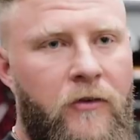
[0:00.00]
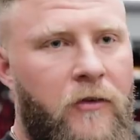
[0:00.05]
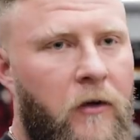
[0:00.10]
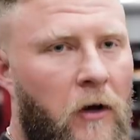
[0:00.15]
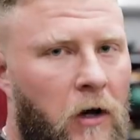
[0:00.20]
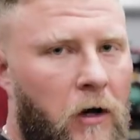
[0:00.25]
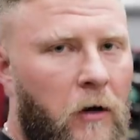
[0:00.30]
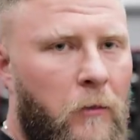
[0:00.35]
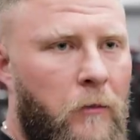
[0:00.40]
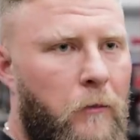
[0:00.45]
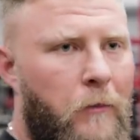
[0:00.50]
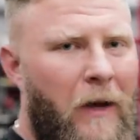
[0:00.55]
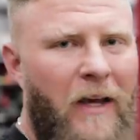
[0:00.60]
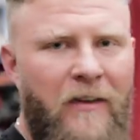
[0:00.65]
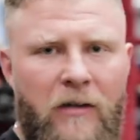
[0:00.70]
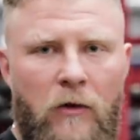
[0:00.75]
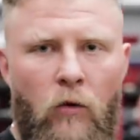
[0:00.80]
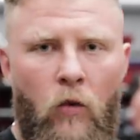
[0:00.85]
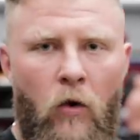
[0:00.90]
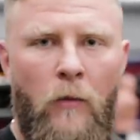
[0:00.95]
some
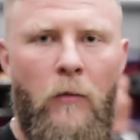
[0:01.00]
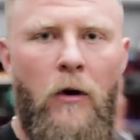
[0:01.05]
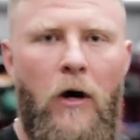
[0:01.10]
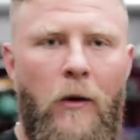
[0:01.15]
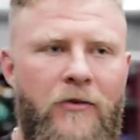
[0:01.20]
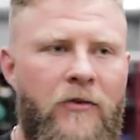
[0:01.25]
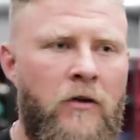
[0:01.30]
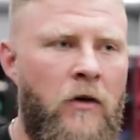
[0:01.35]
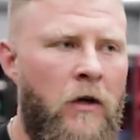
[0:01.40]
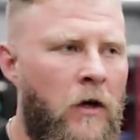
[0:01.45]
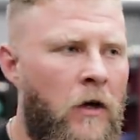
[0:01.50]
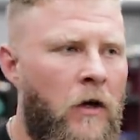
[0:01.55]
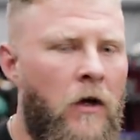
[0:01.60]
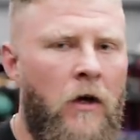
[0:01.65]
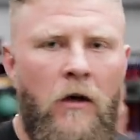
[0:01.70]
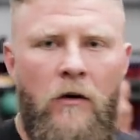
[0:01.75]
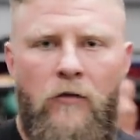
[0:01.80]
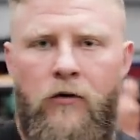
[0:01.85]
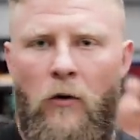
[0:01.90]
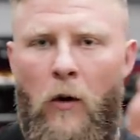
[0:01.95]
basic warm-ups
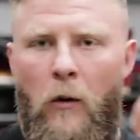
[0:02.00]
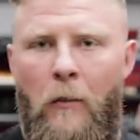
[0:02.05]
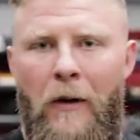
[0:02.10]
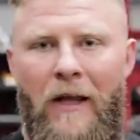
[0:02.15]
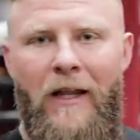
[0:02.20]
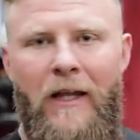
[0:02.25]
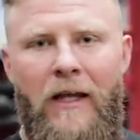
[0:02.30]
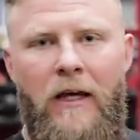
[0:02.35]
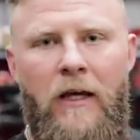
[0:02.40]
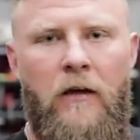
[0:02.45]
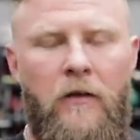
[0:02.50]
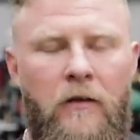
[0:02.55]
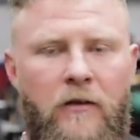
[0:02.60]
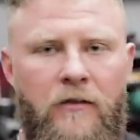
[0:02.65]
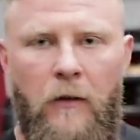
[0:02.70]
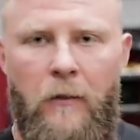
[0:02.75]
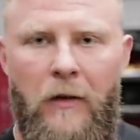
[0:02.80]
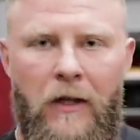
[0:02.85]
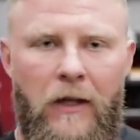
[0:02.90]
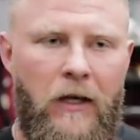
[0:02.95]
for mobility,
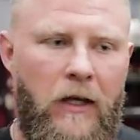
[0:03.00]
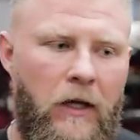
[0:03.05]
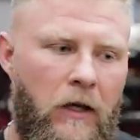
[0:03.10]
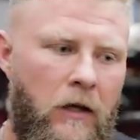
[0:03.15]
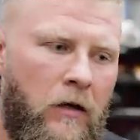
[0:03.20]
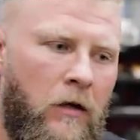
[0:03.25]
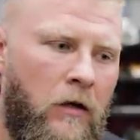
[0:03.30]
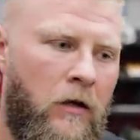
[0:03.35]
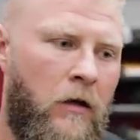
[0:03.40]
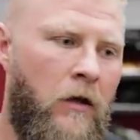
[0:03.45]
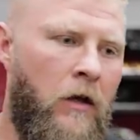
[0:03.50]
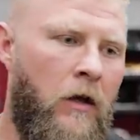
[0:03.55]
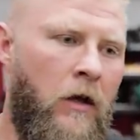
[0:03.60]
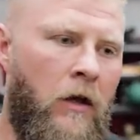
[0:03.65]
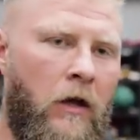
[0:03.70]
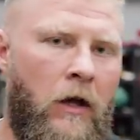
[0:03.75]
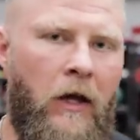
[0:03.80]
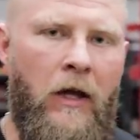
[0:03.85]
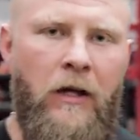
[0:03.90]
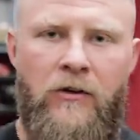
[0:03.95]
stability,
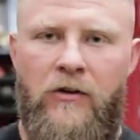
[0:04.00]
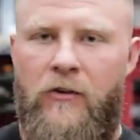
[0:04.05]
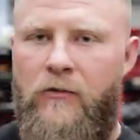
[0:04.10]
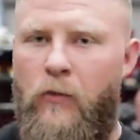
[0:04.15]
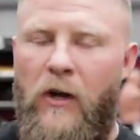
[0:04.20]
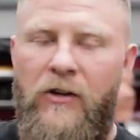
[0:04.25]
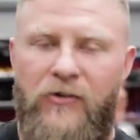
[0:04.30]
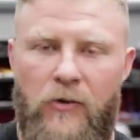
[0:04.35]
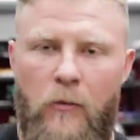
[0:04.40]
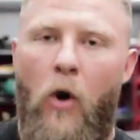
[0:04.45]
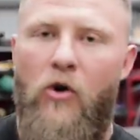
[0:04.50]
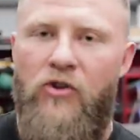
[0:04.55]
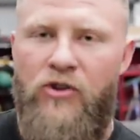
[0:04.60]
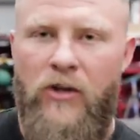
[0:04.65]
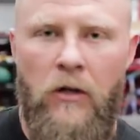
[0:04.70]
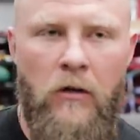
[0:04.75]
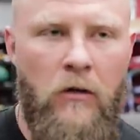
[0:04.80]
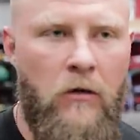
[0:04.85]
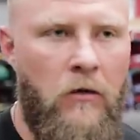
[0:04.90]
and just range of motion,